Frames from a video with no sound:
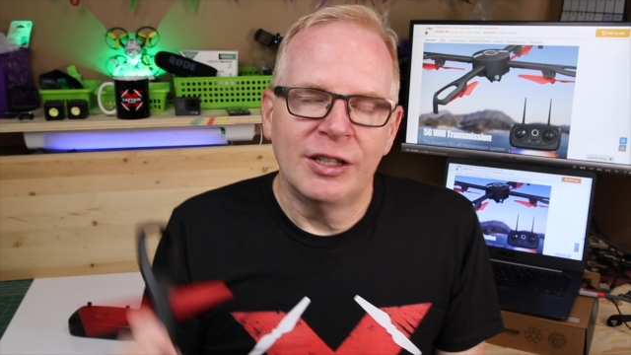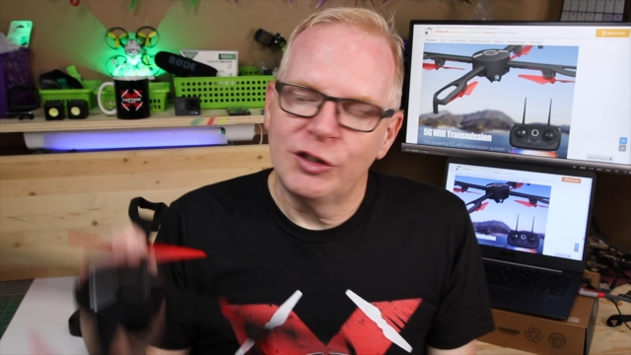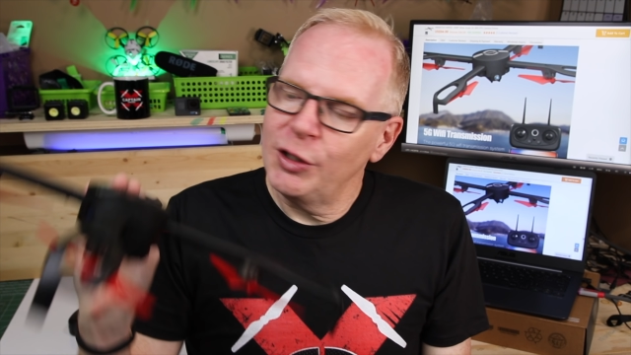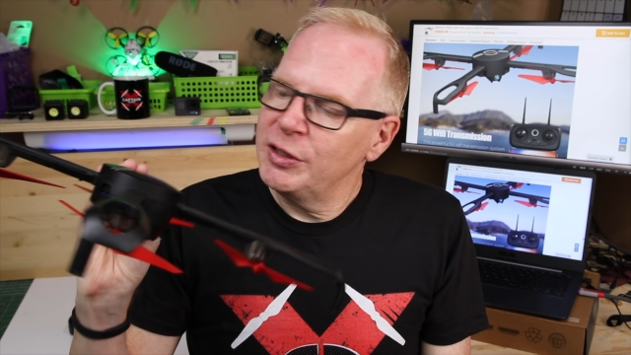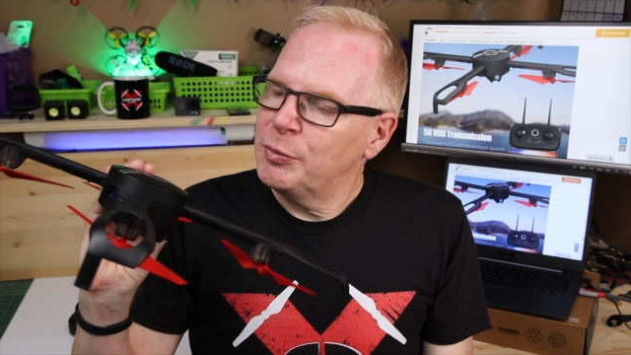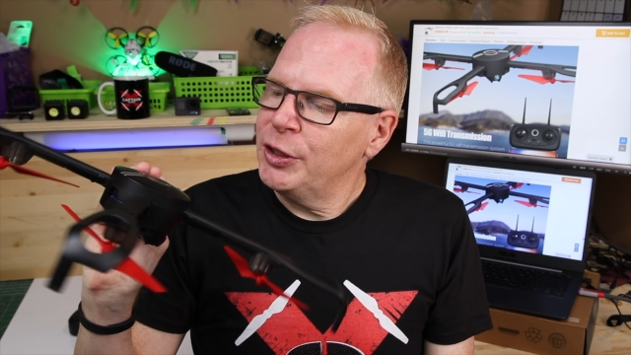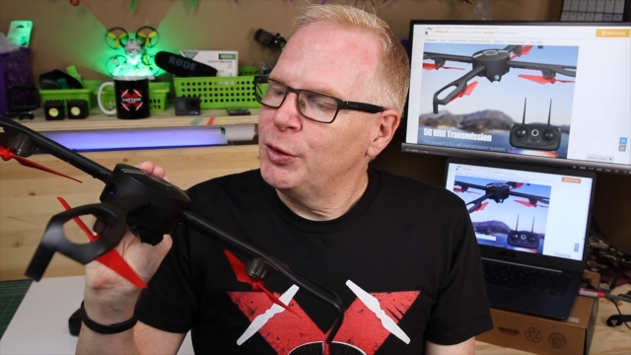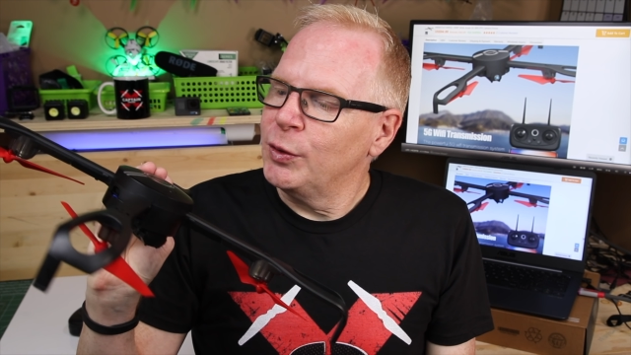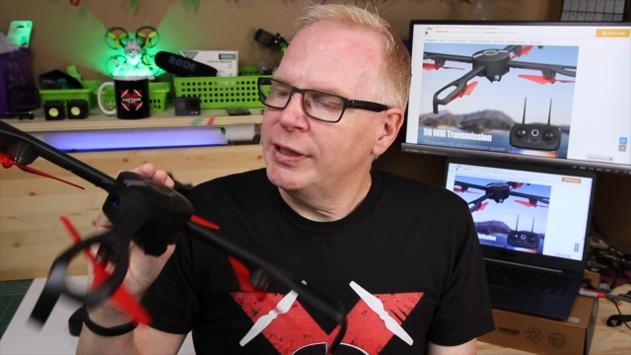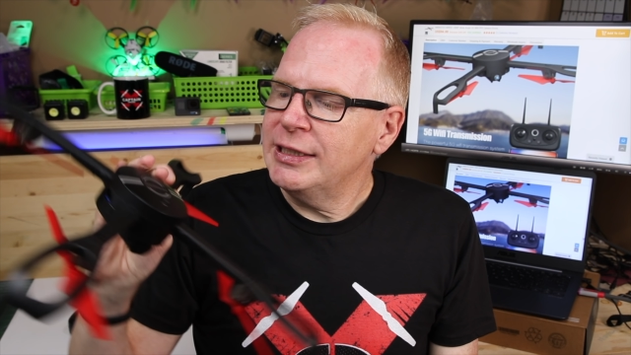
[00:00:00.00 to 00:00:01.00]
So it's pretty
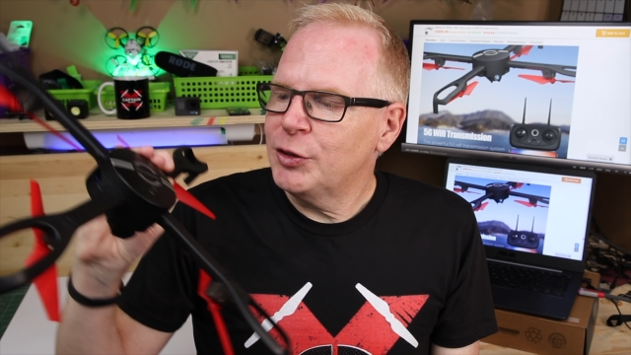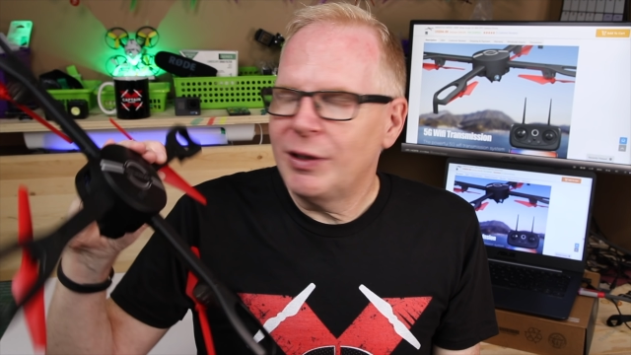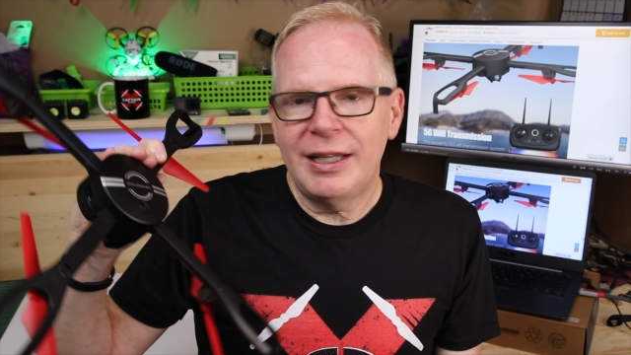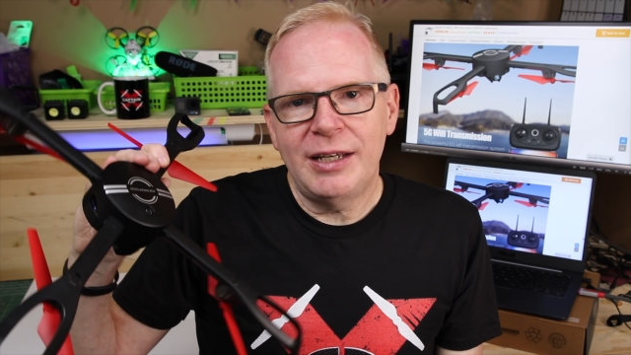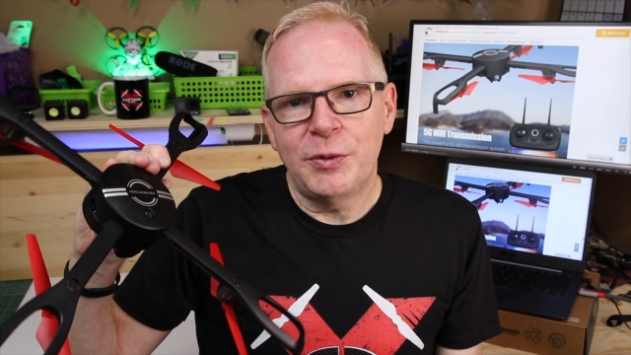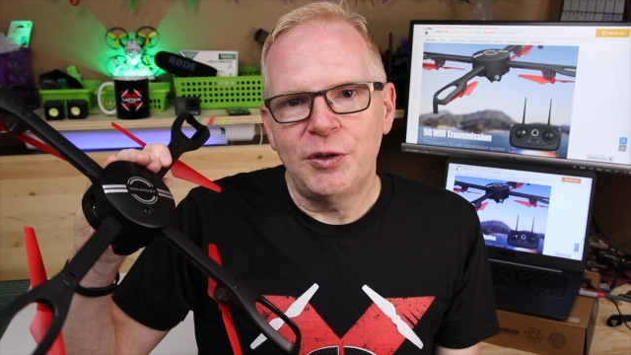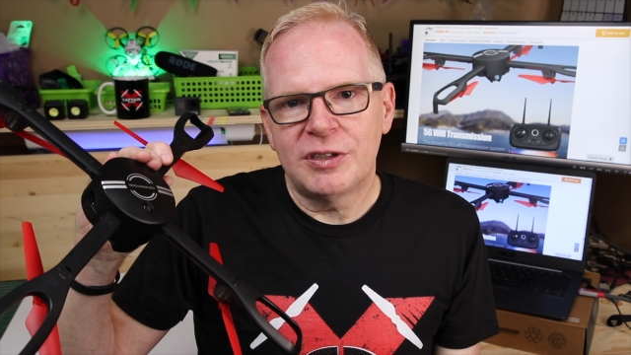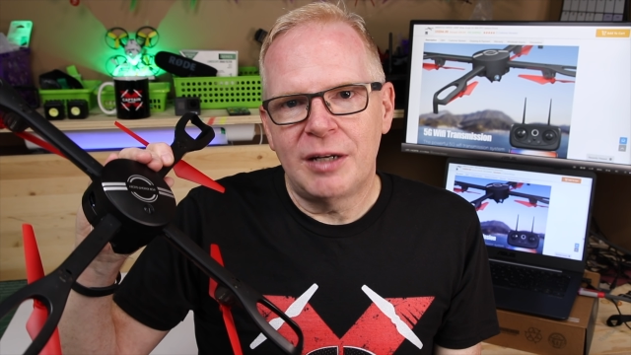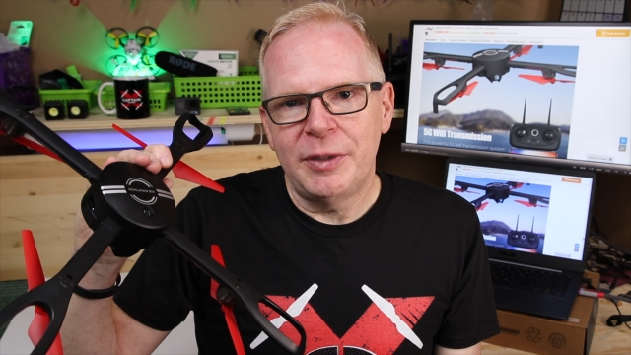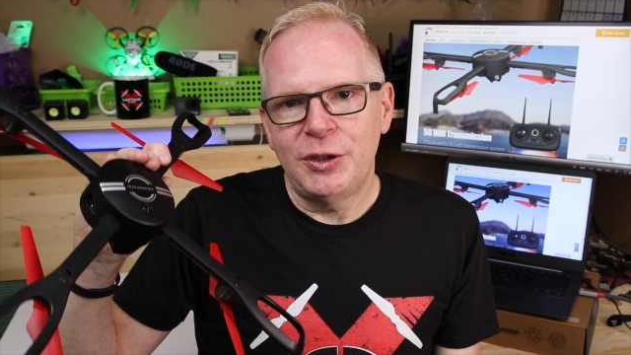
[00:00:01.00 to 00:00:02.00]
cool. It's sort of like when you
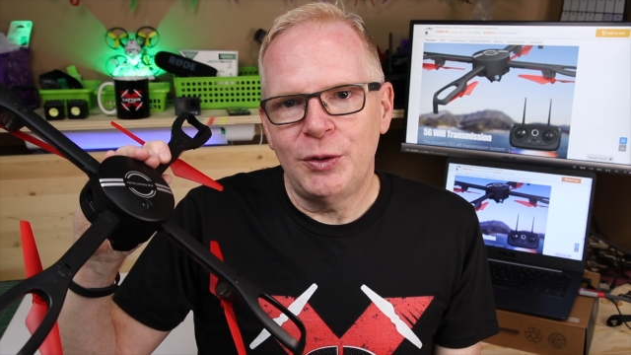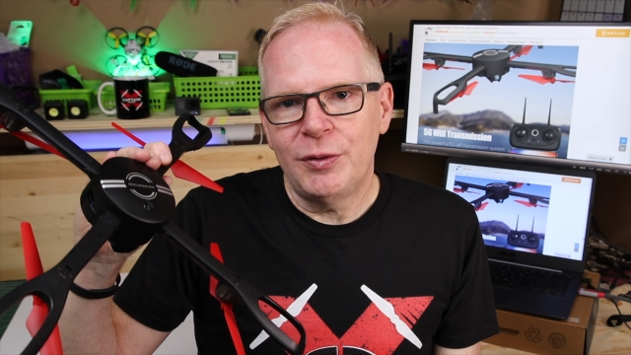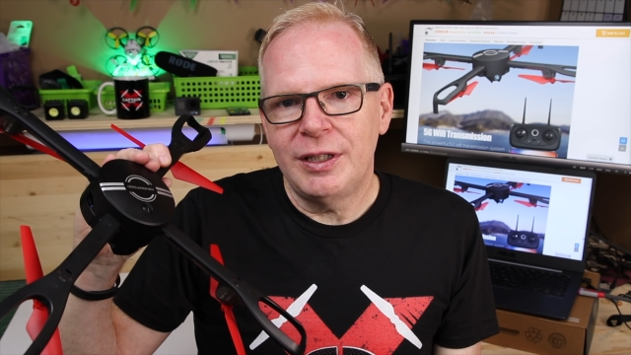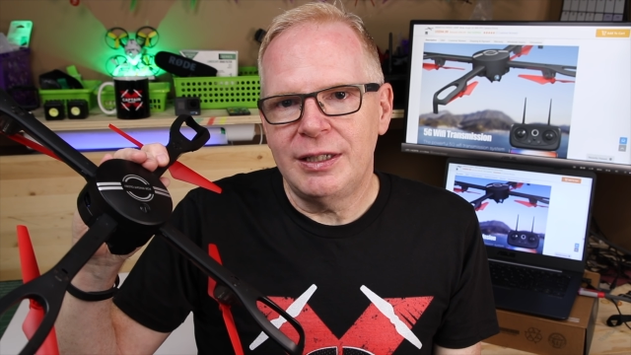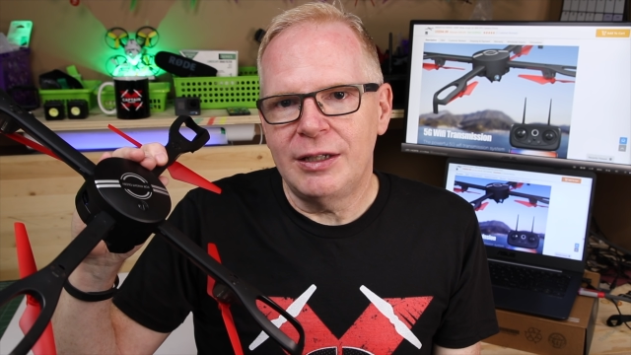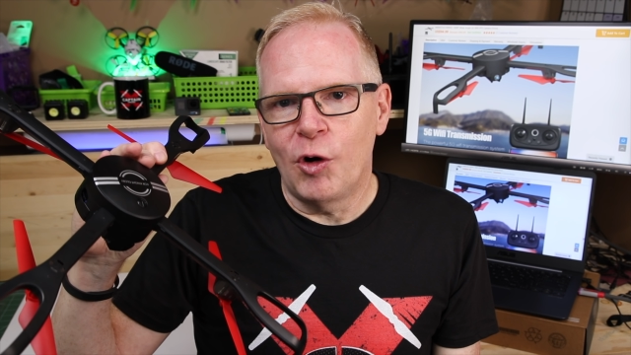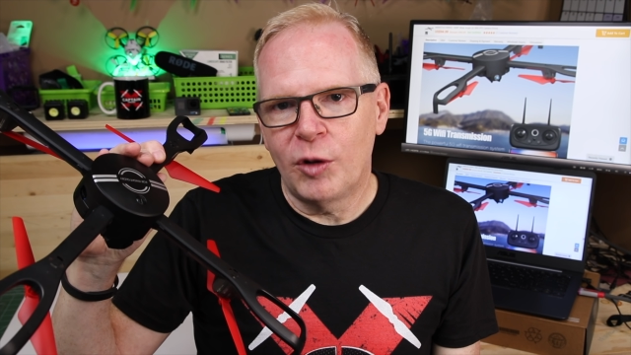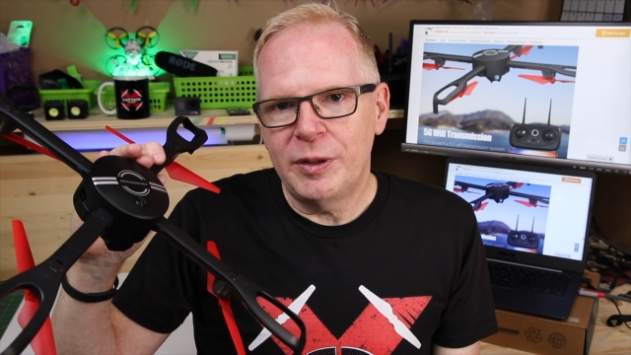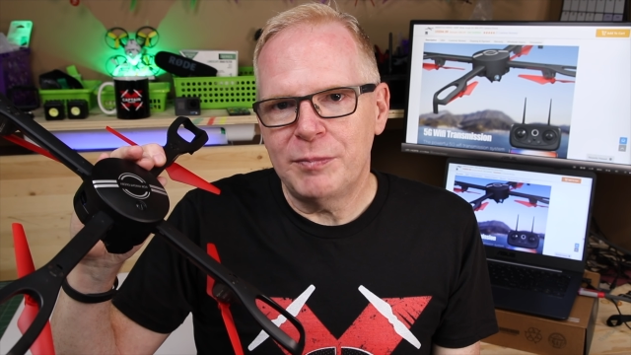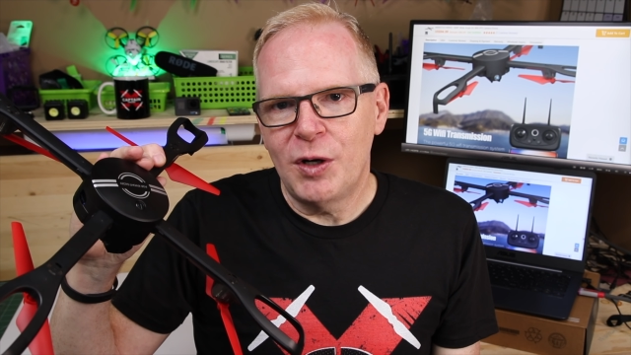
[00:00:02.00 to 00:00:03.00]
saw me do the
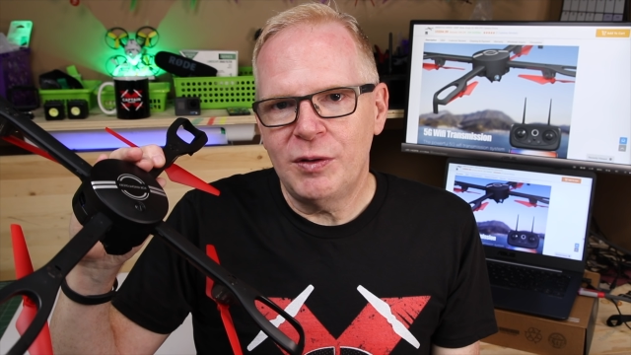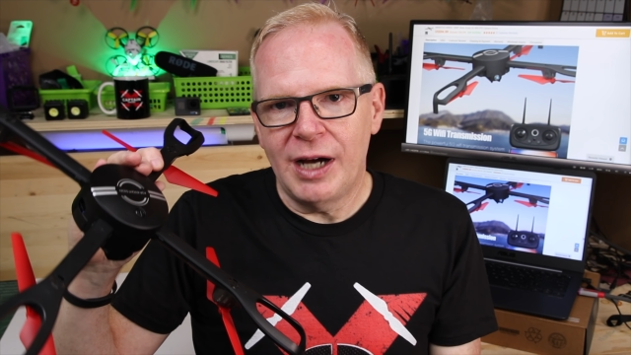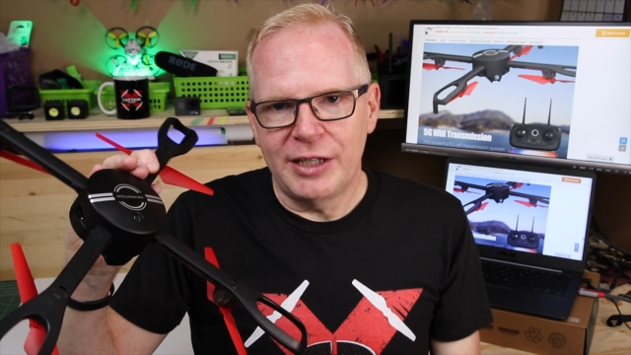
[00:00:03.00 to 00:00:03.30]
orbit mode,